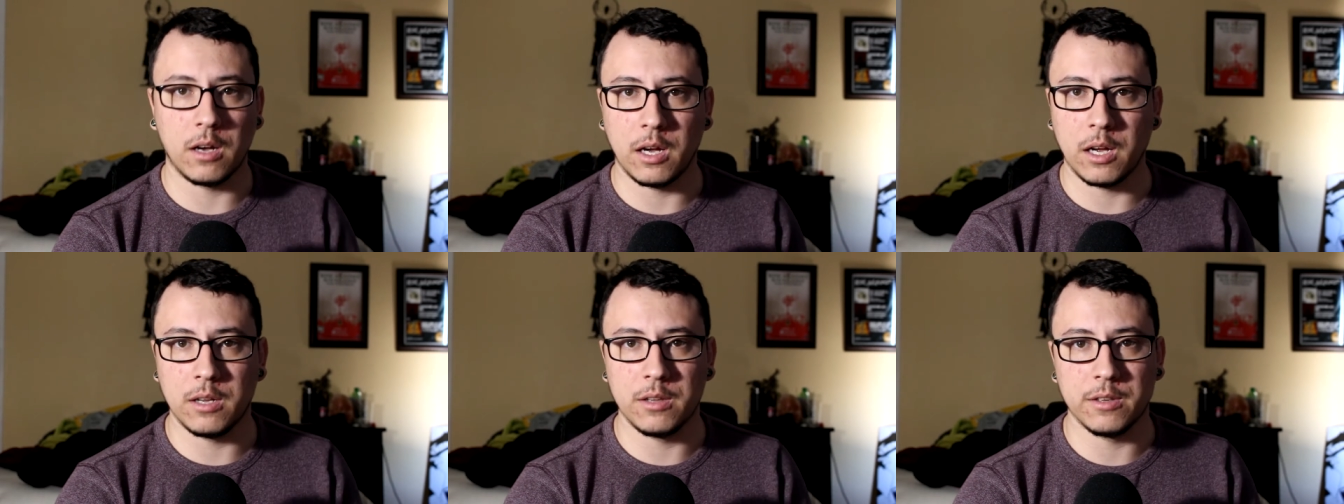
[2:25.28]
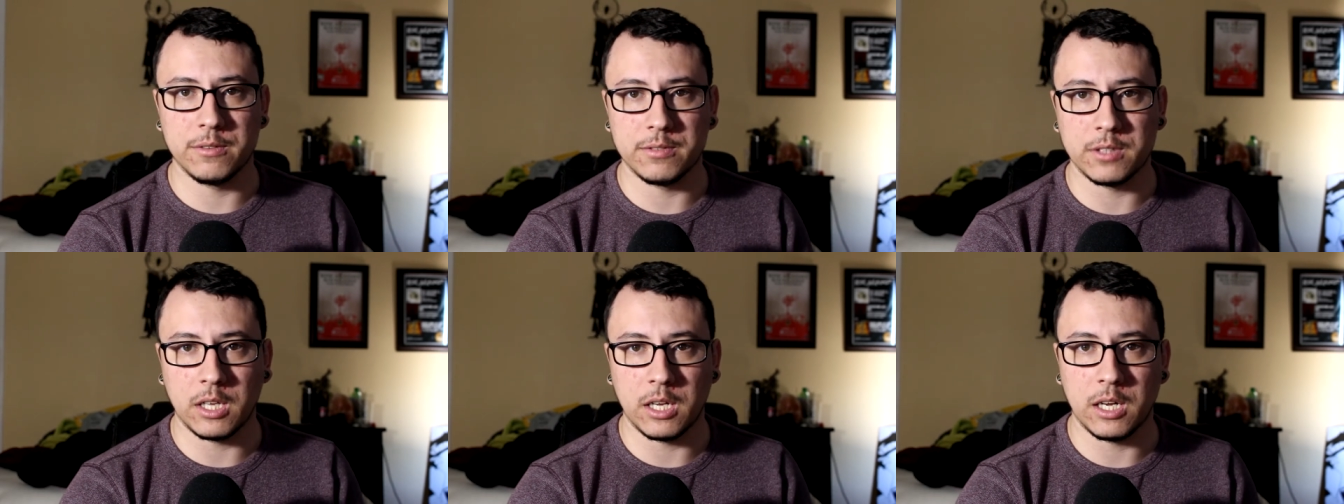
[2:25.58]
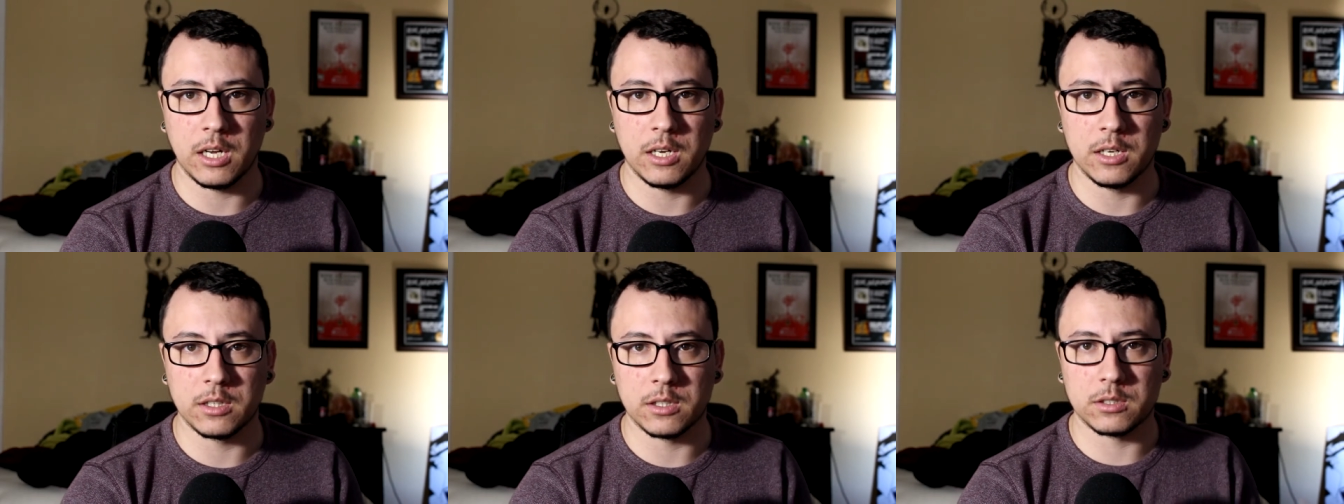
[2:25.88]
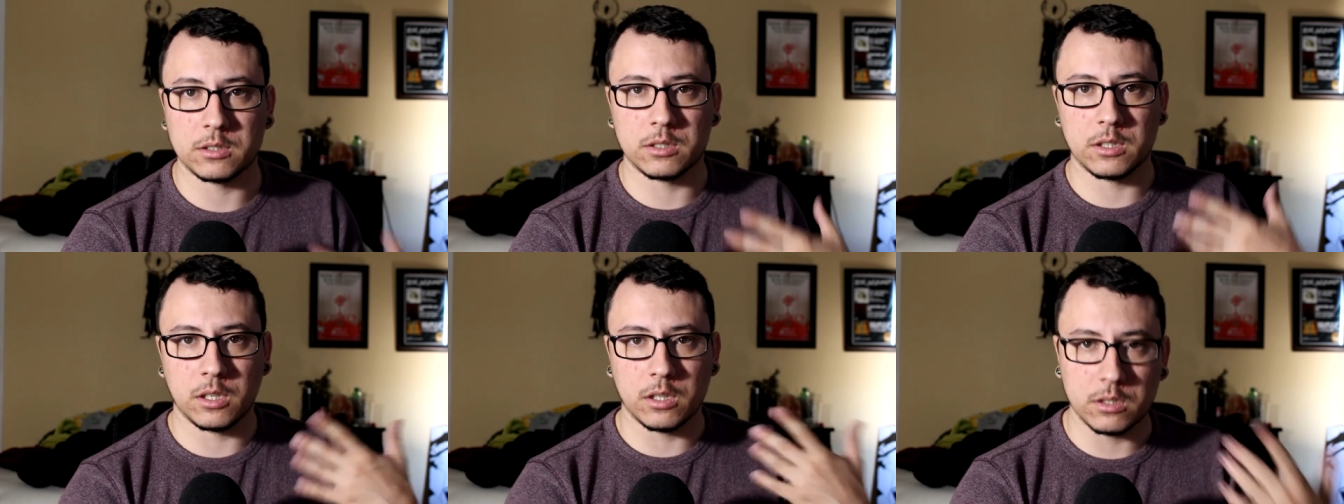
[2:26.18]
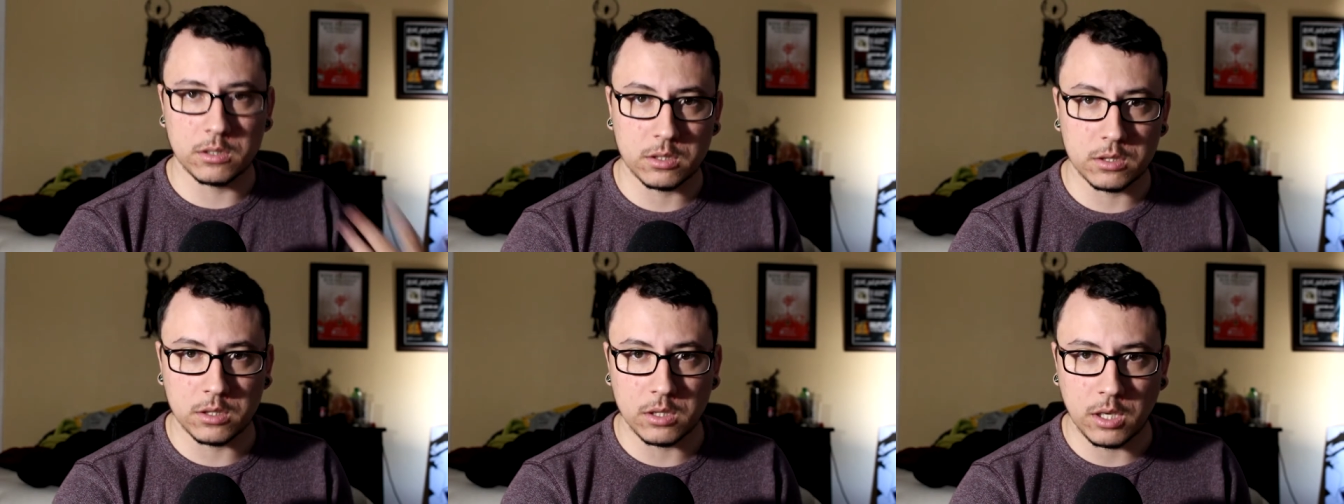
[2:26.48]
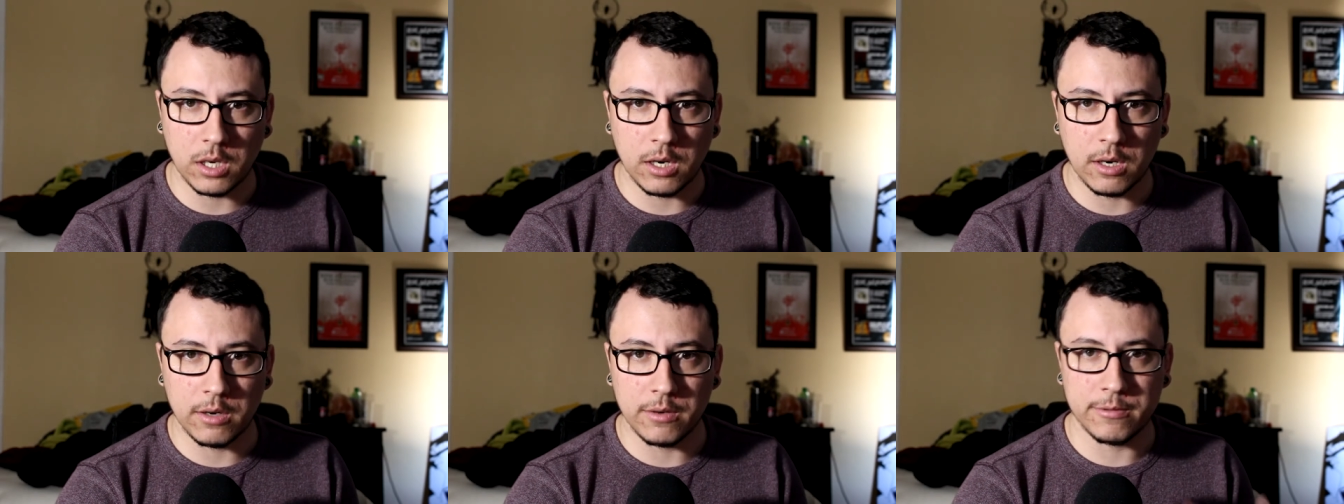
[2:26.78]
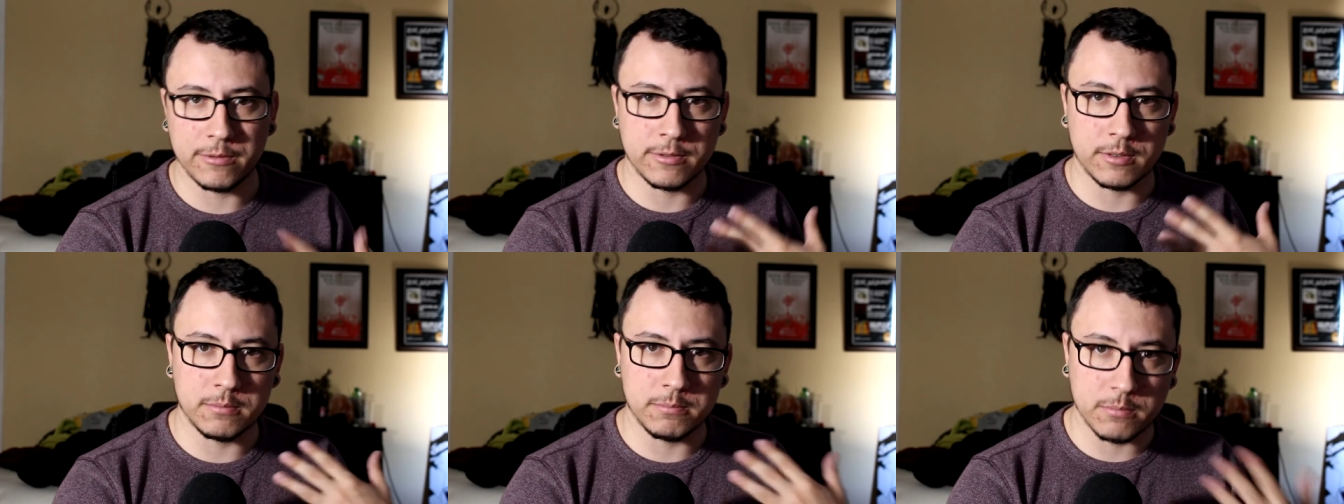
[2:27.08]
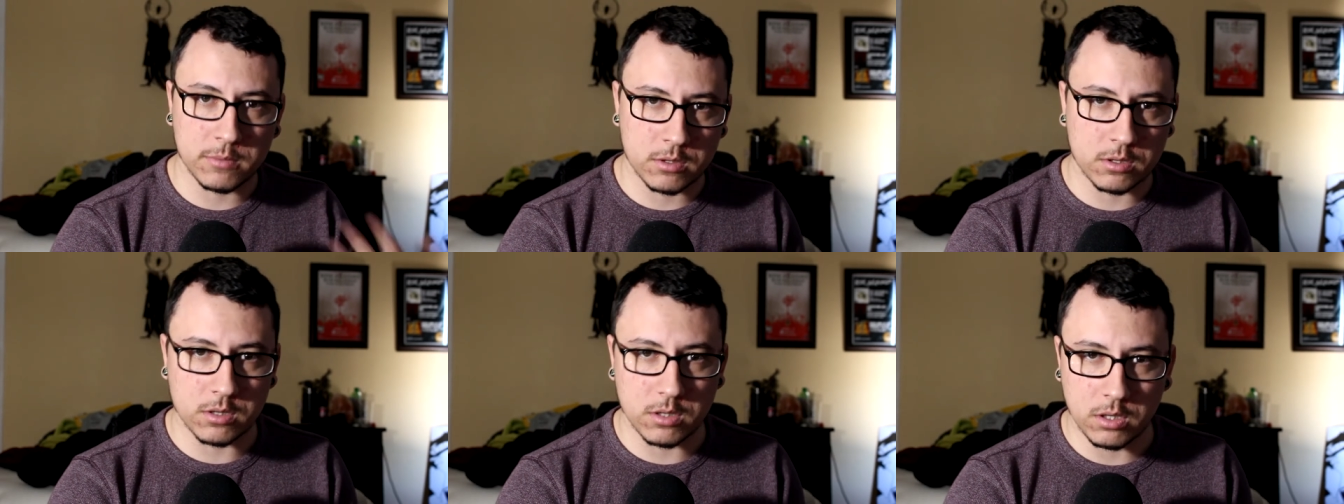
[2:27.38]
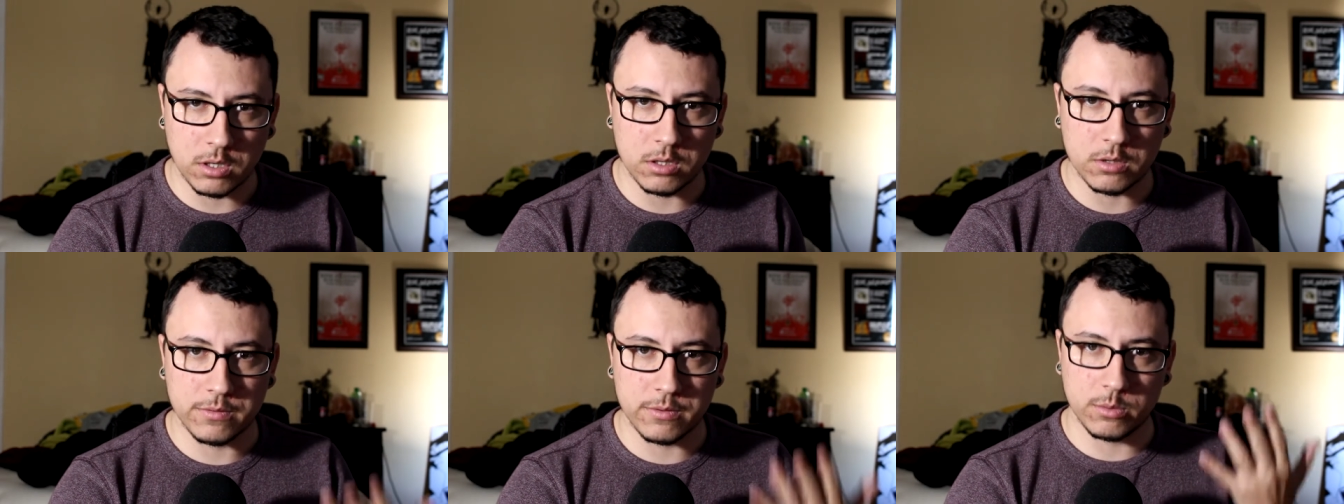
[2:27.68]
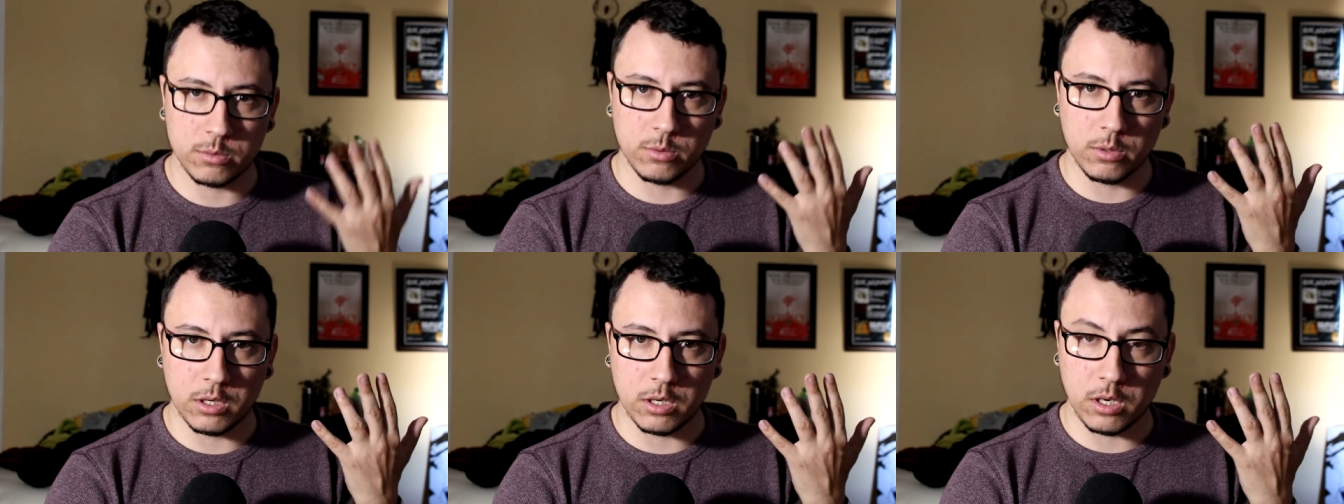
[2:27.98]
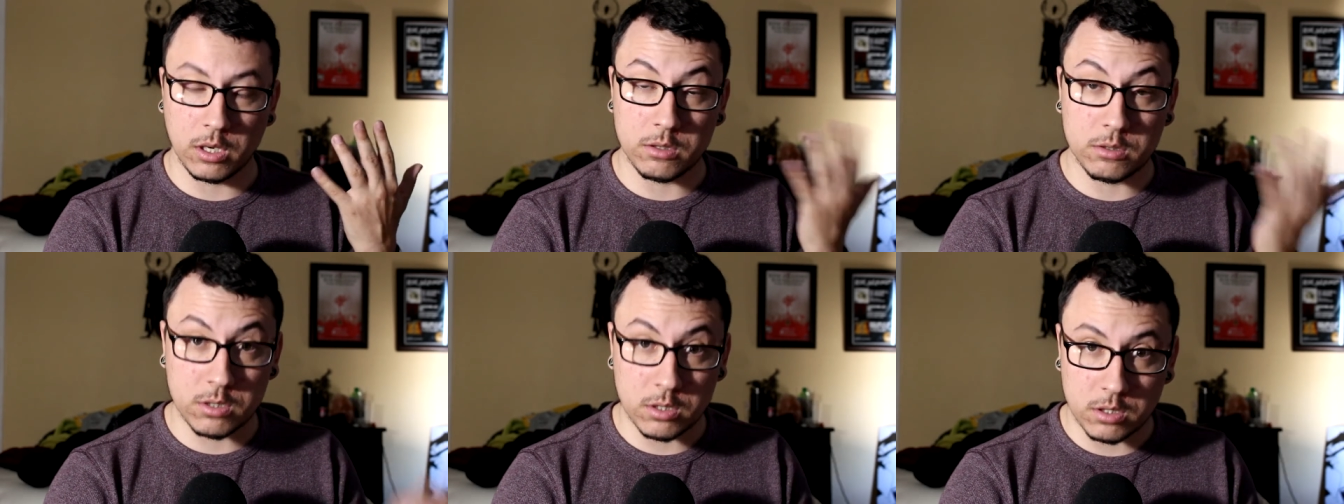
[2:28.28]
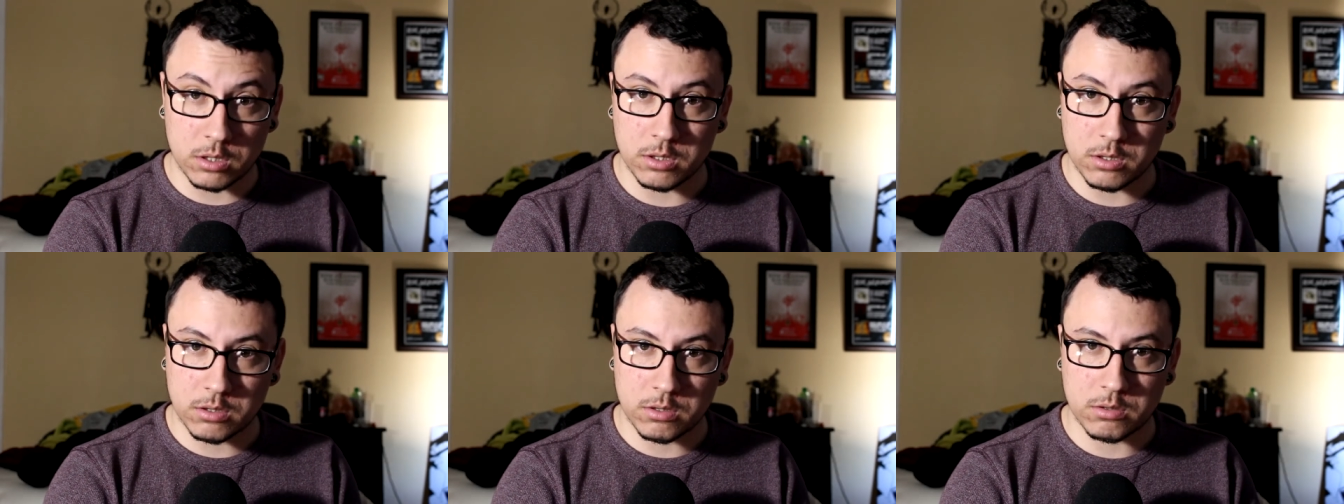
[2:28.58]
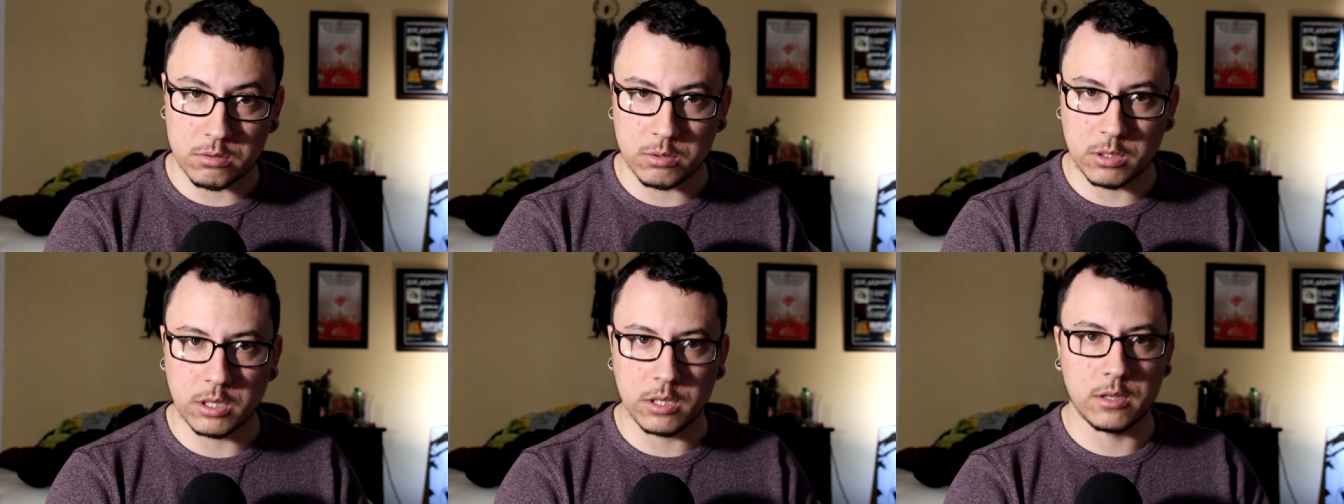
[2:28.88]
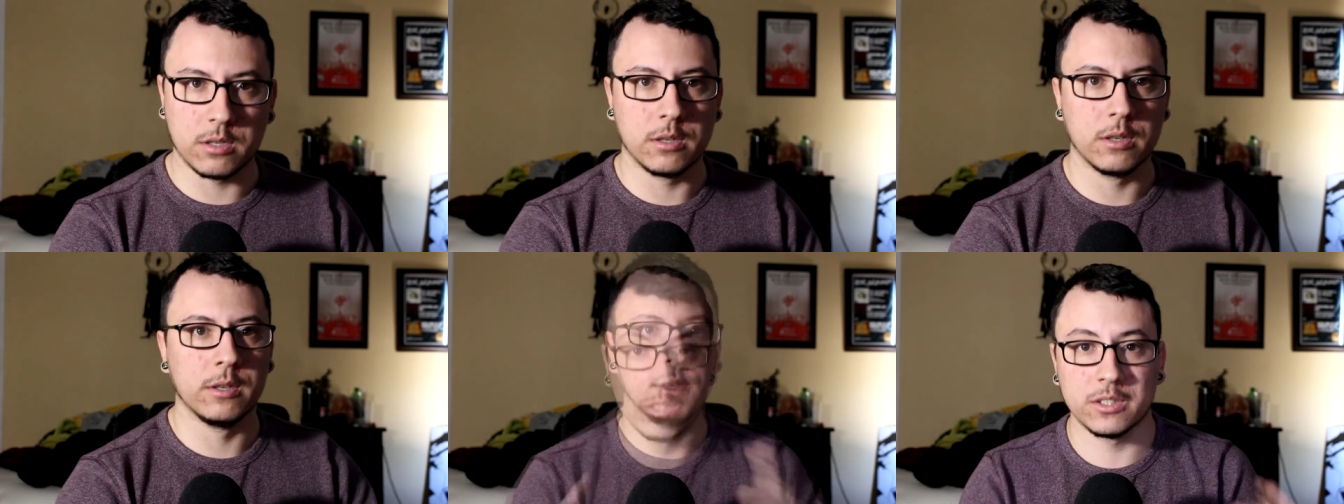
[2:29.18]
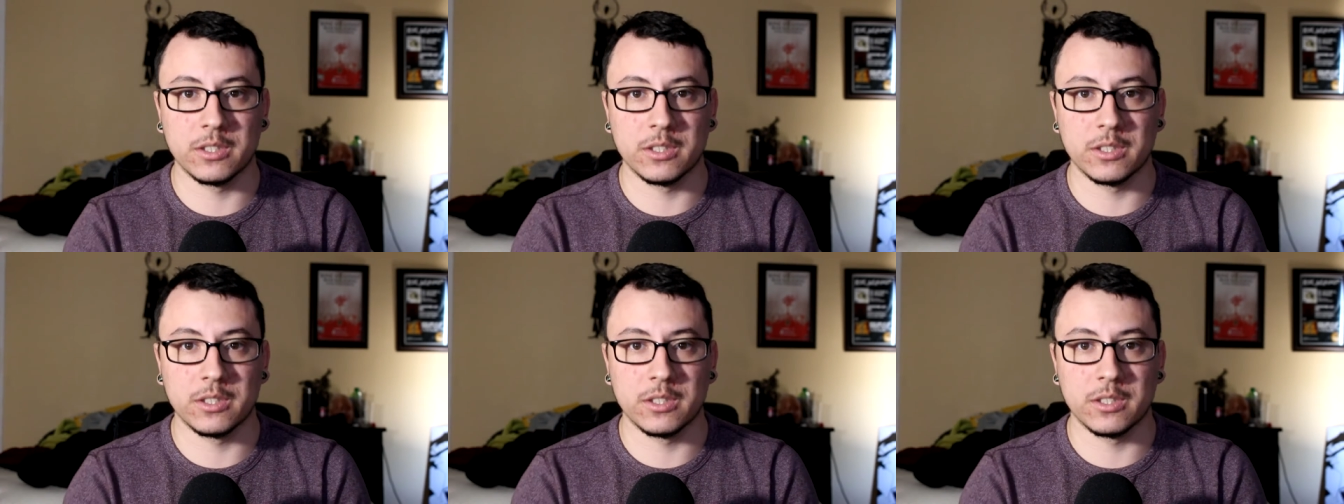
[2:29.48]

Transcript: on the vlogs aside from myself and what I did this week.